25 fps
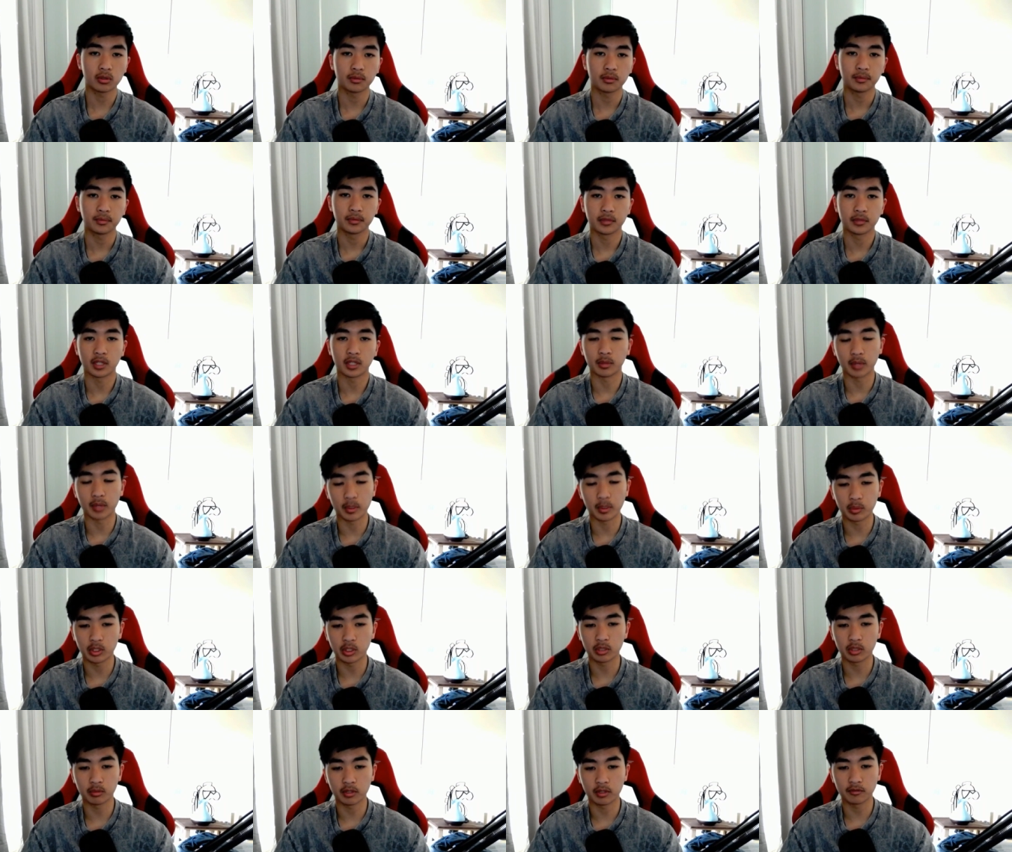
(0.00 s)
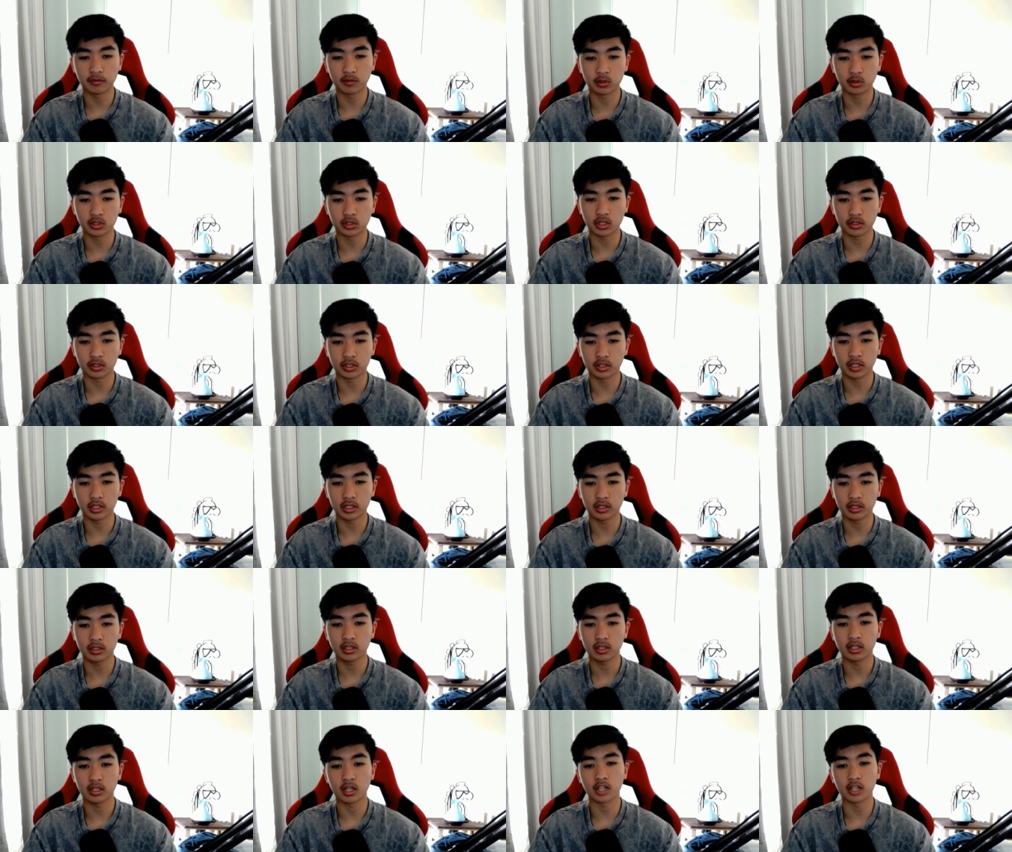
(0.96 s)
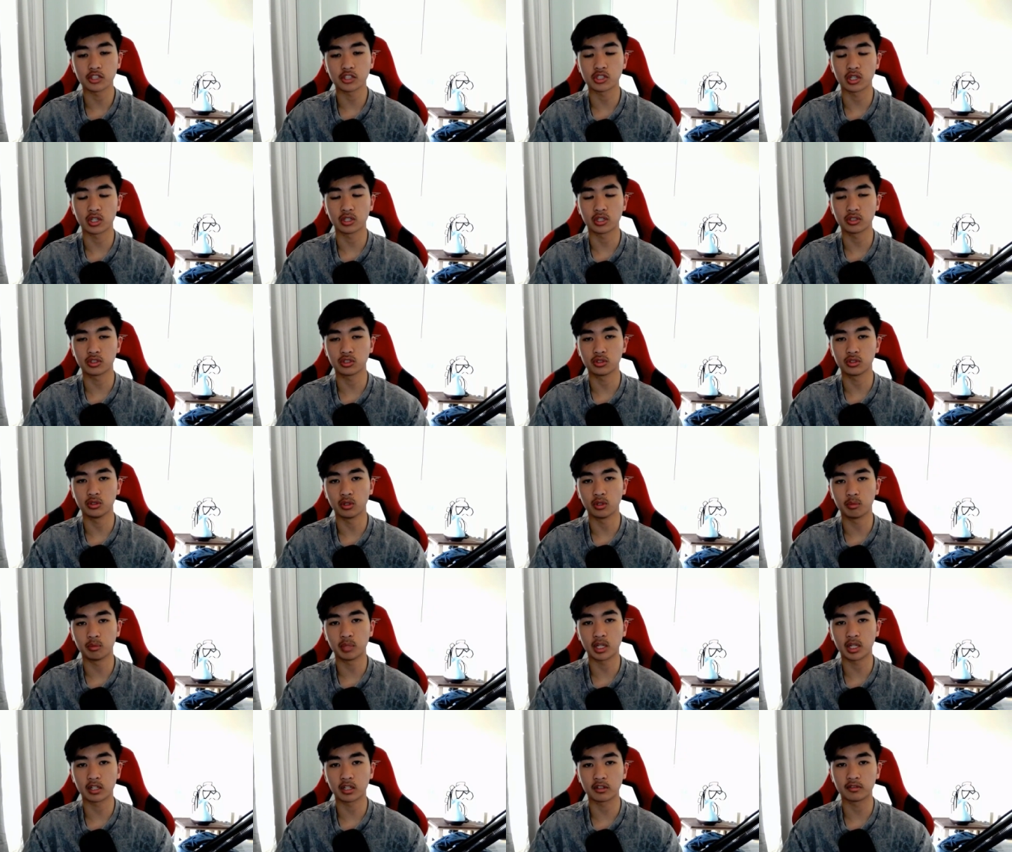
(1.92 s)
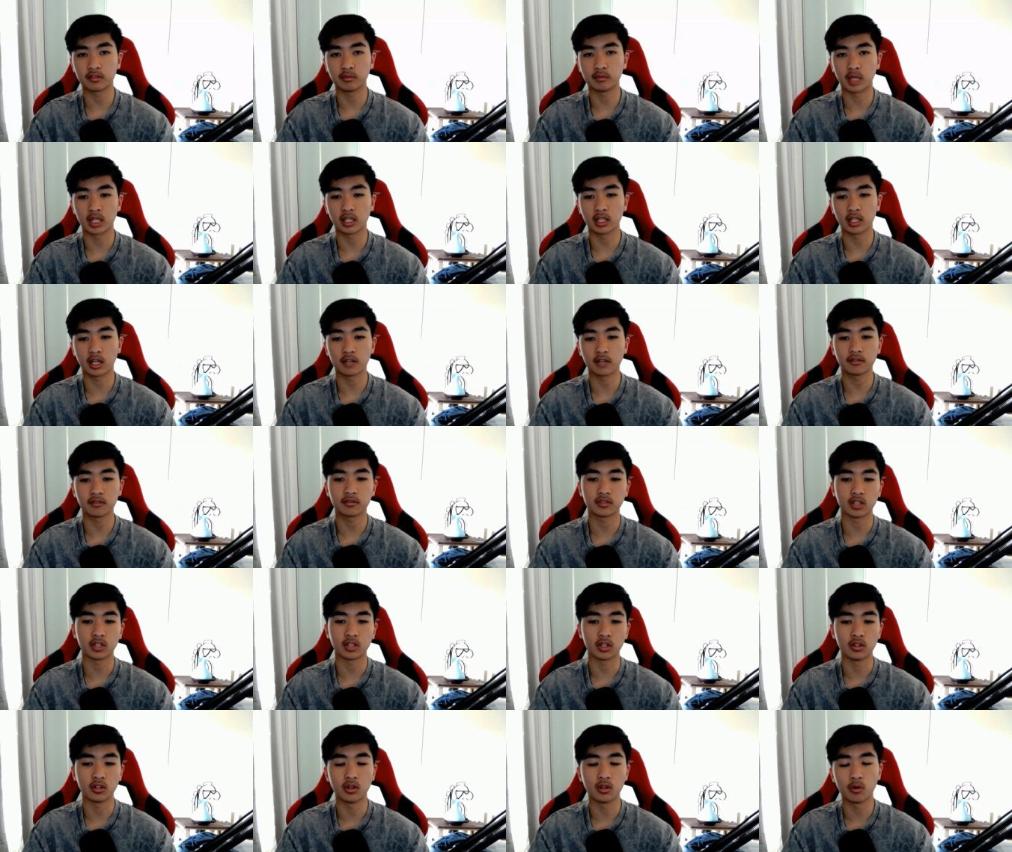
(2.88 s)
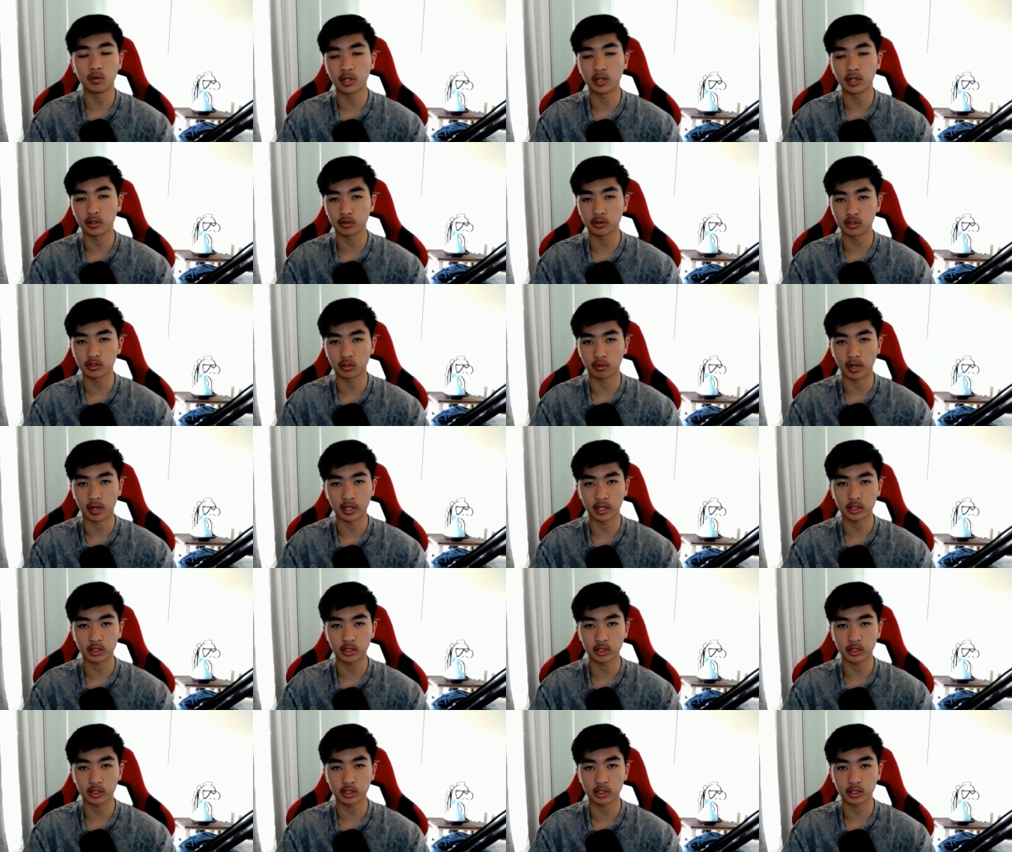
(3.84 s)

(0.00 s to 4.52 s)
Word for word: that by putting my thoughts out there, I share to you a part of my life that no one else directs